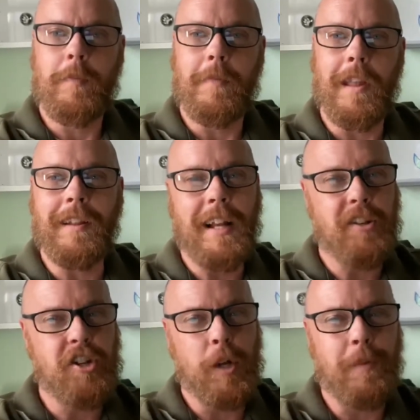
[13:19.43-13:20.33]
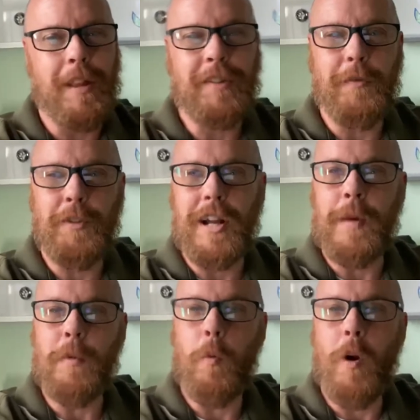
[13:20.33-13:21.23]
And ladies and gentlemen, that's it for day
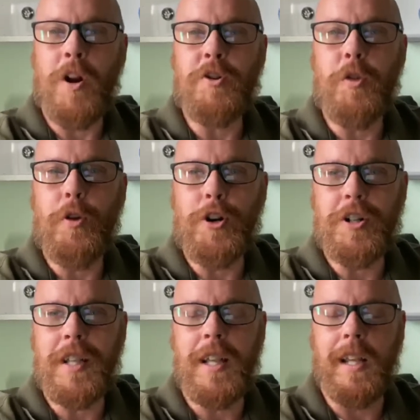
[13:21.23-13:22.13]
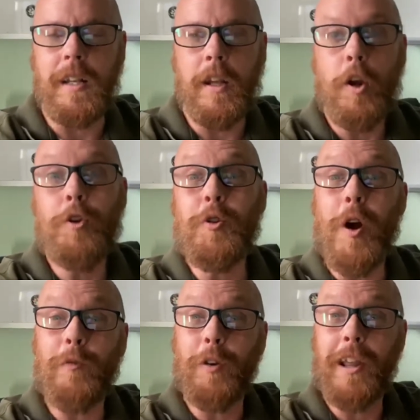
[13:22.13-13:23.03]
number 113. Do
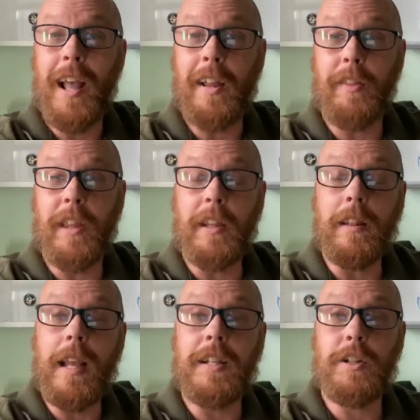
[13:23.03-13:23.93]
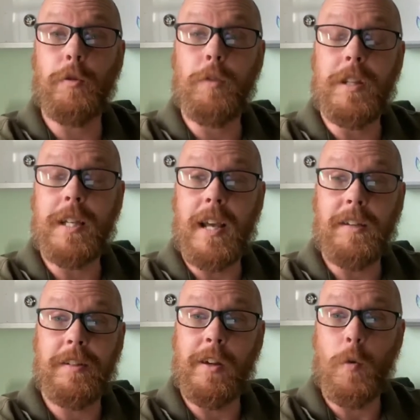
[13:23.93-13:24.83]
not forget the links to the
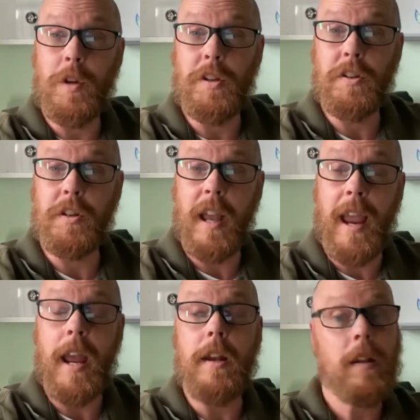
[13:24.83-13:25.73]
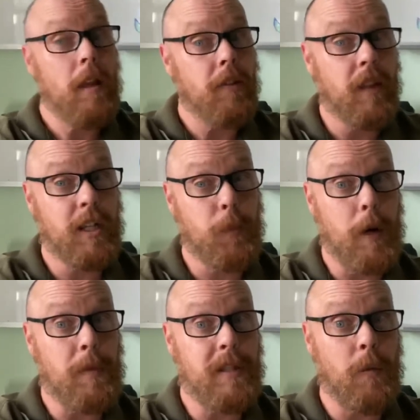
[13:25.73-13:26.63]
tests and quizzes and the
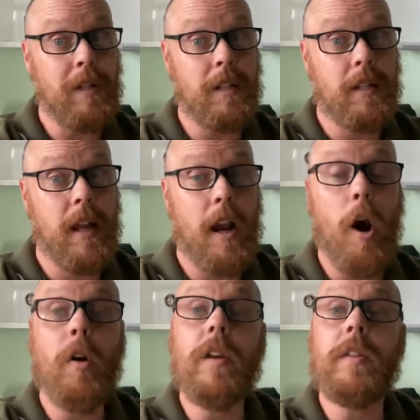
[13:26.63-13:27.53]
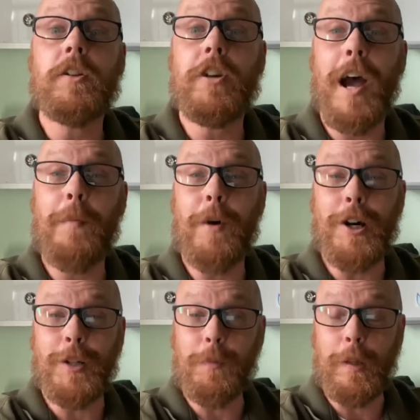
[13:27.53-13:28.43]
experiments that we did today are in the chat
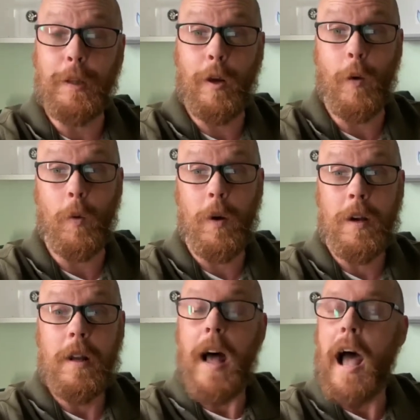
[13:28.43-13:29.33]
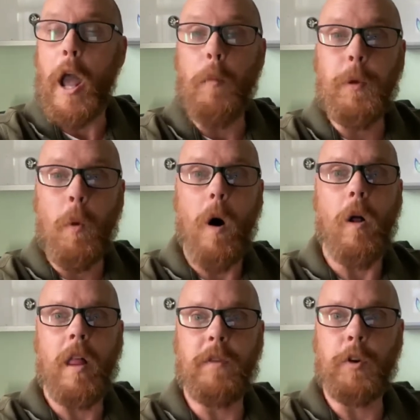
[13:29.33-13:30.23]
box below. I hope you
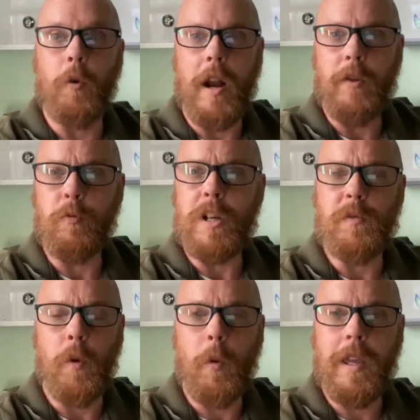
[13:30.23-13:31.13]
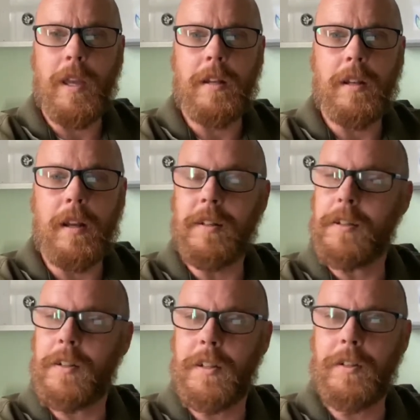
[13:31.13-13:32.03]
all have a great and restful weekend. And
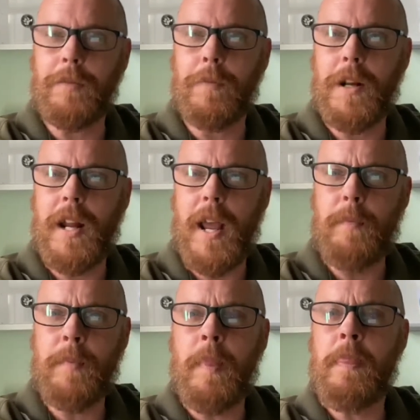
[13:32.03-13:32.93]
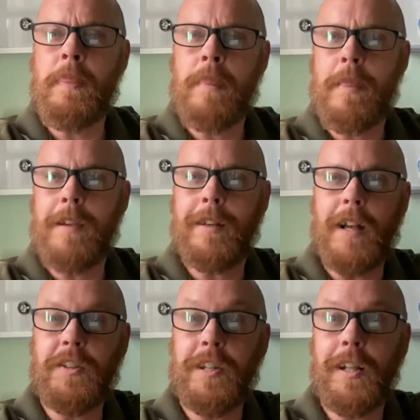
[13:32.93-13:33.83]
until Monday, I'll
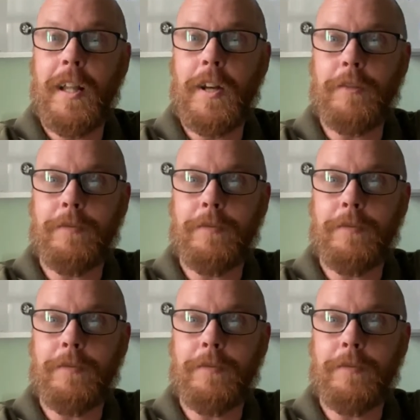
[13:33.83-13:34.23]
see you later.